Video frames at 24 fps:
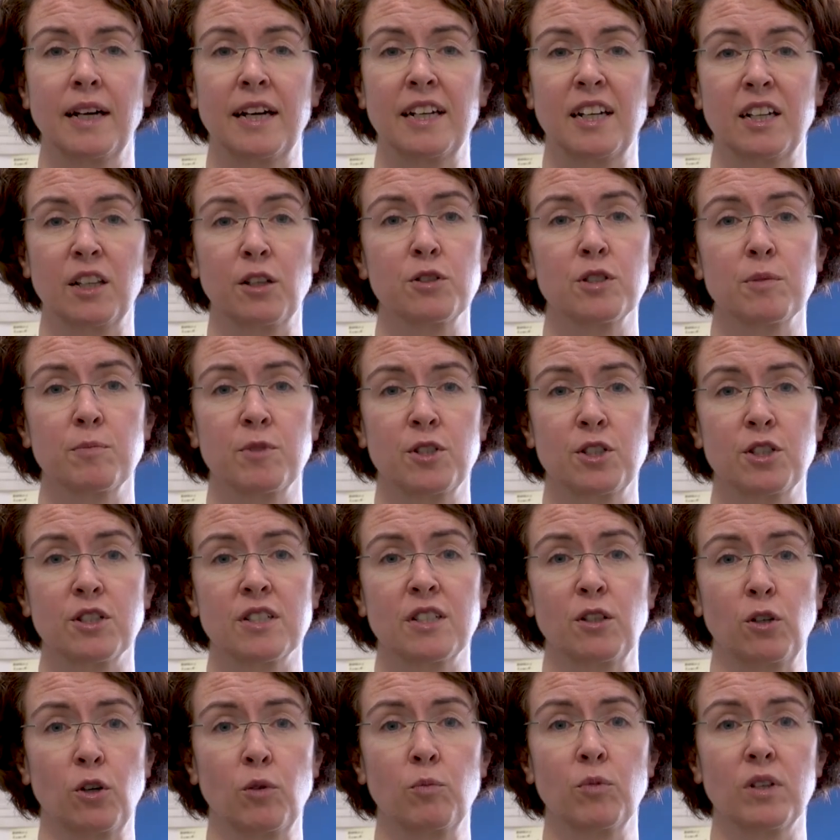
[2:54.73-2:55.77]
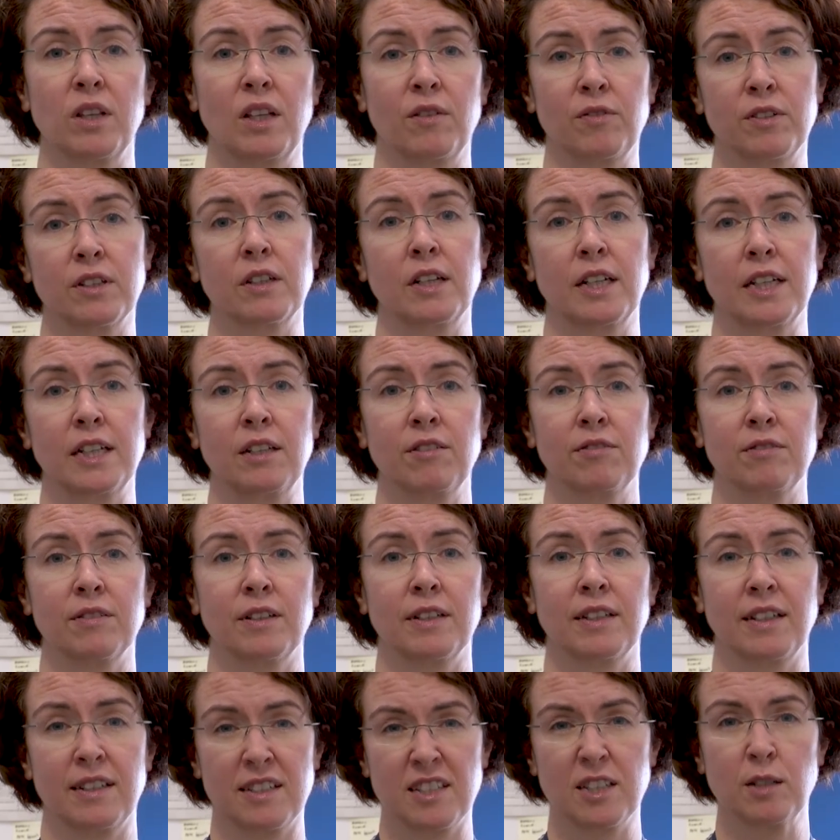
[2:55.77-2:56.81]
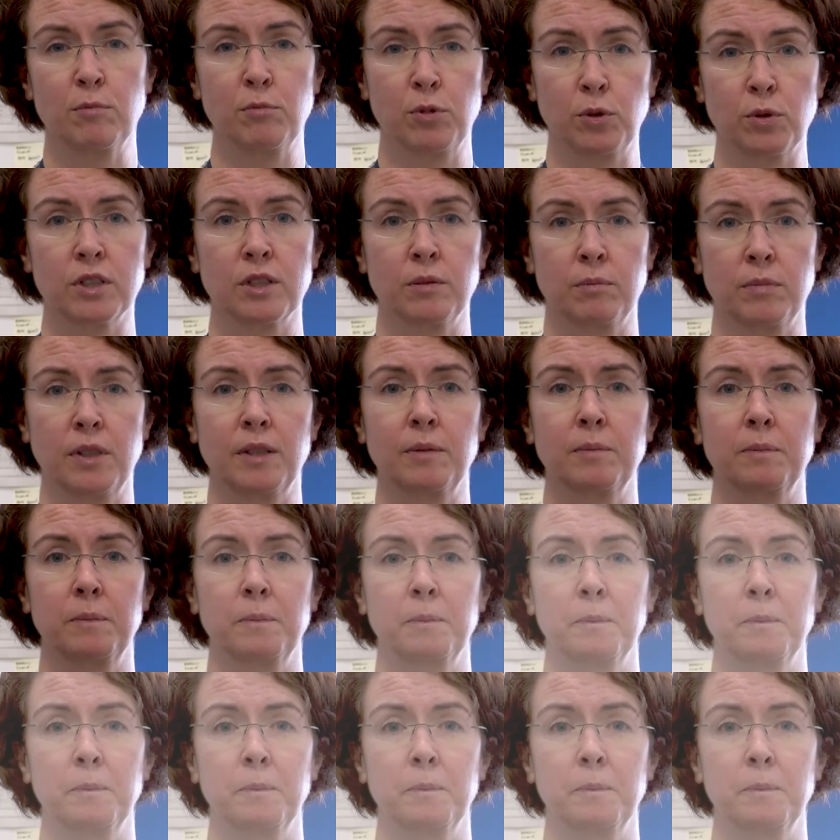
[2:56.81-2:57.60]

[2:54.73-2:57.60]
and it allows them to just get on with living their life, and that's the important bit.